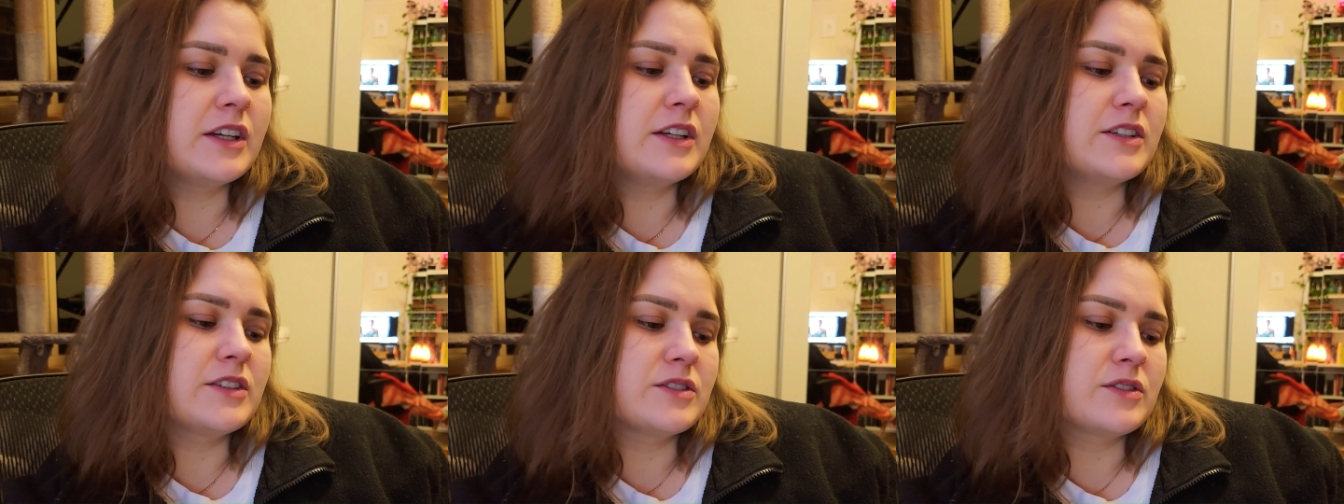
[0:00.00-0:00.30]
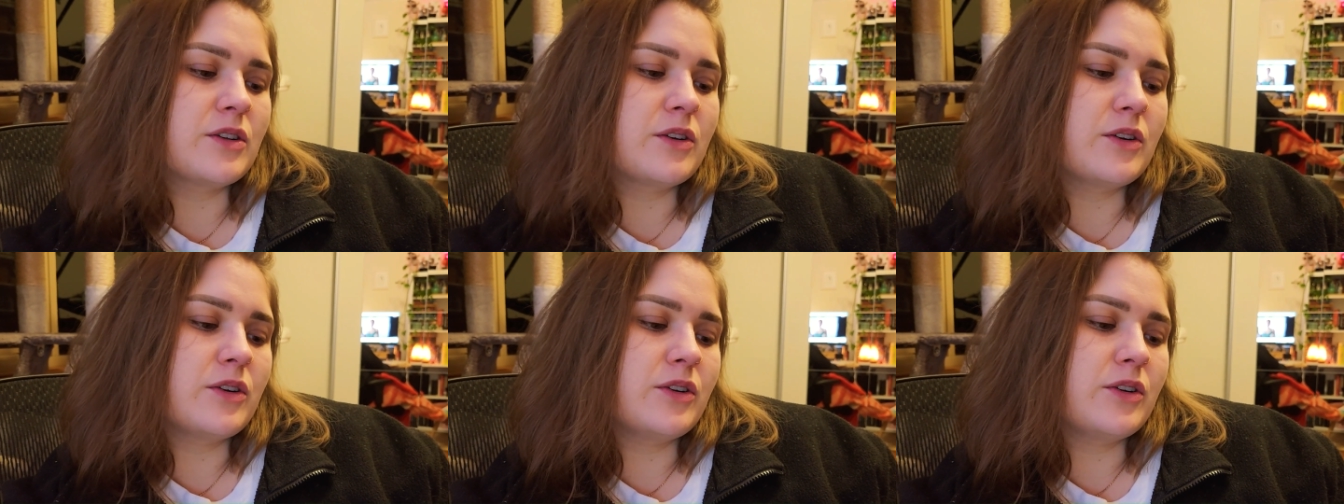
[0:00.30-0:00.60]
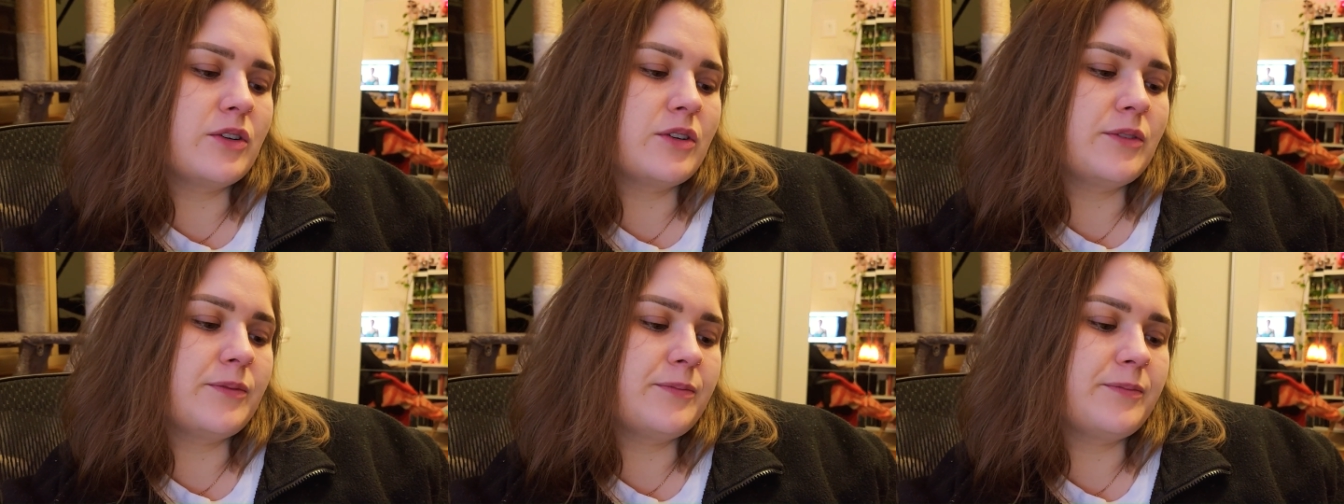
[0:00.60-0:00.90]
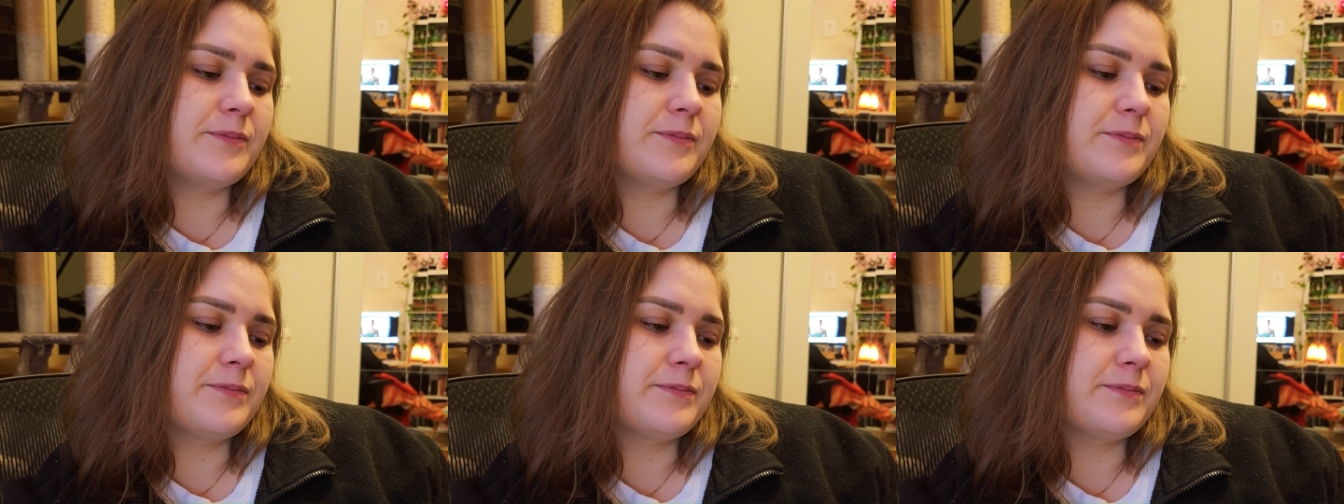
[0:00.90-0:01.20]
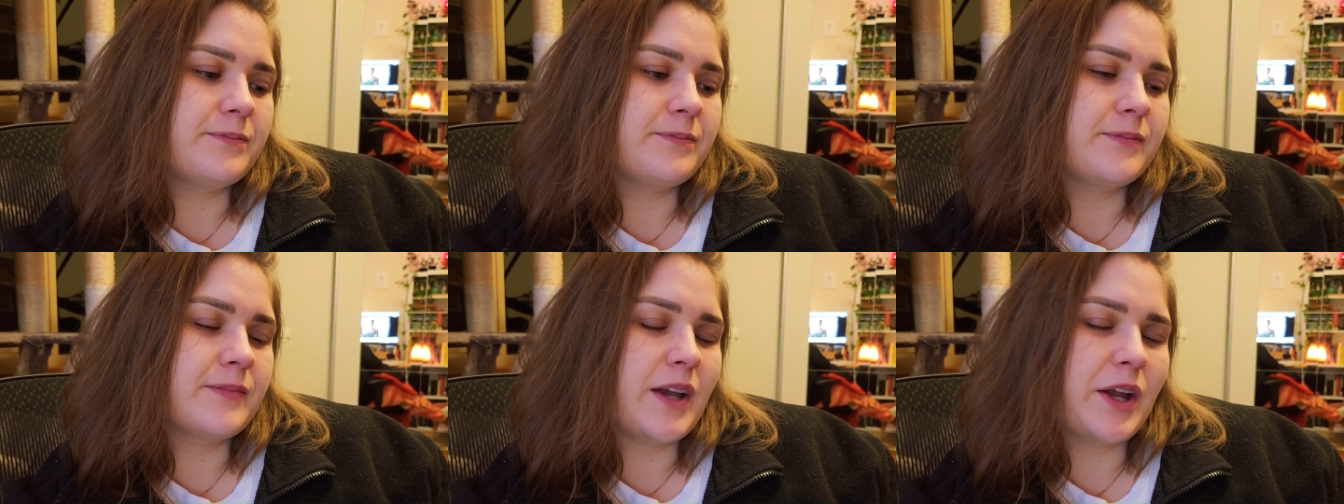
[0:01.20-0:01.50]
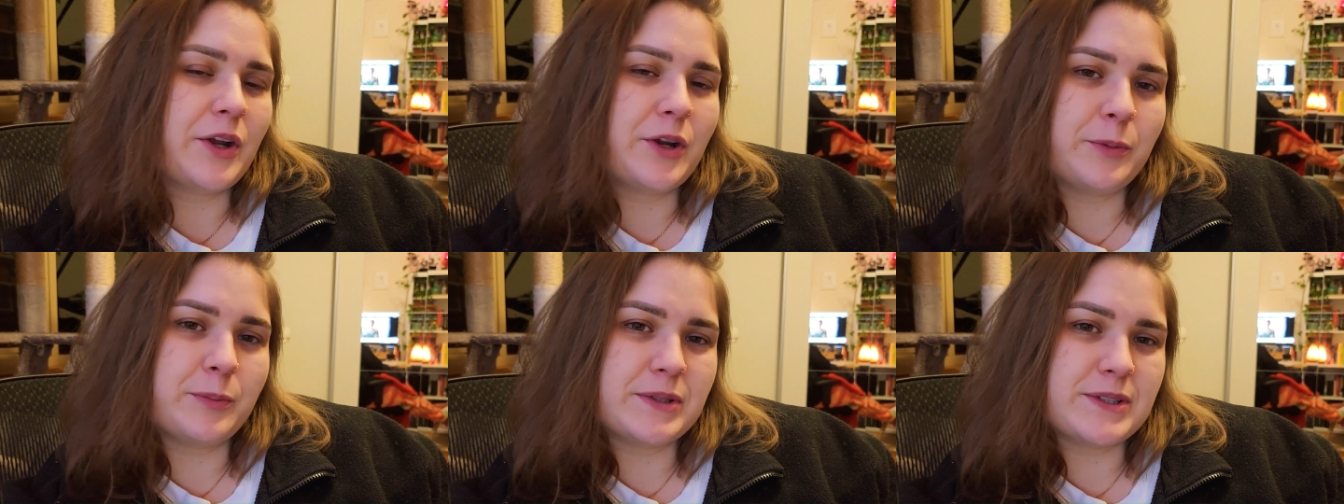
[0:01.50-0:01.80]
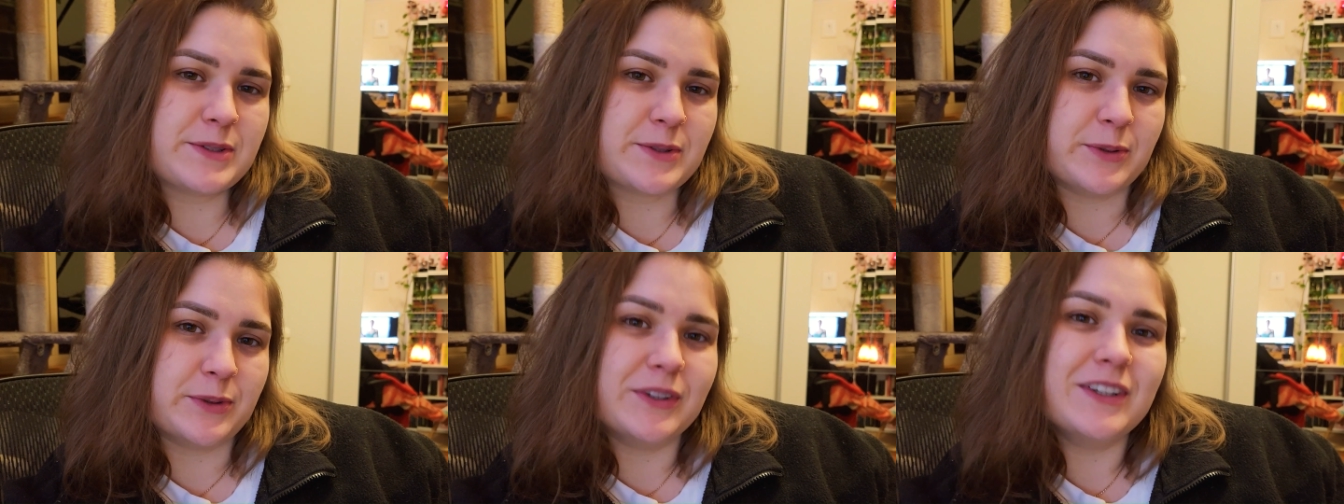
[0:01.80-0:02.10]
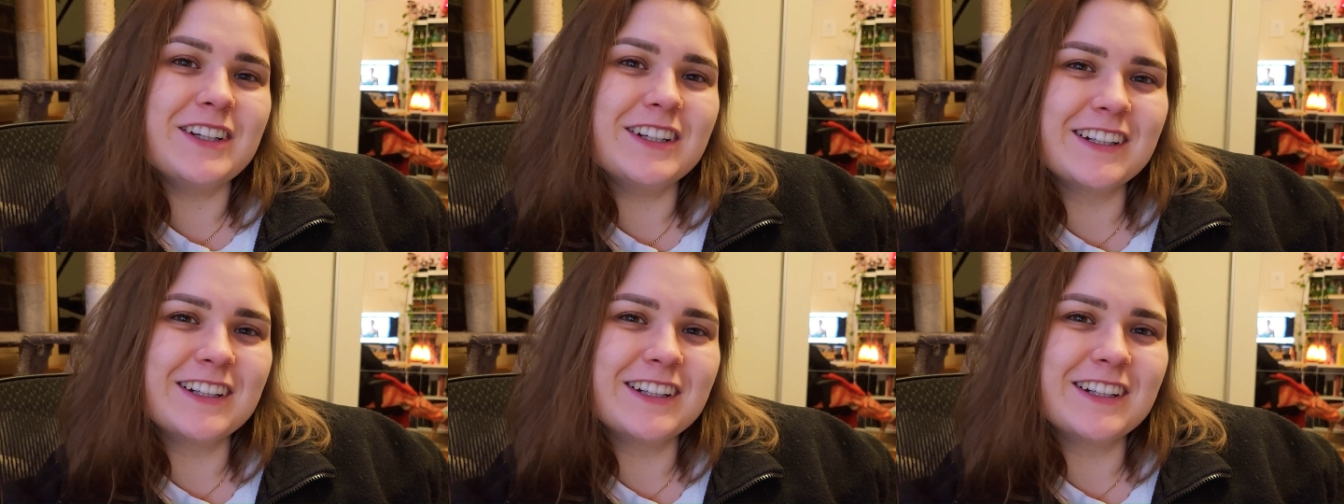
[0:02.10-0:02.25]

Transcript: so i hope it's good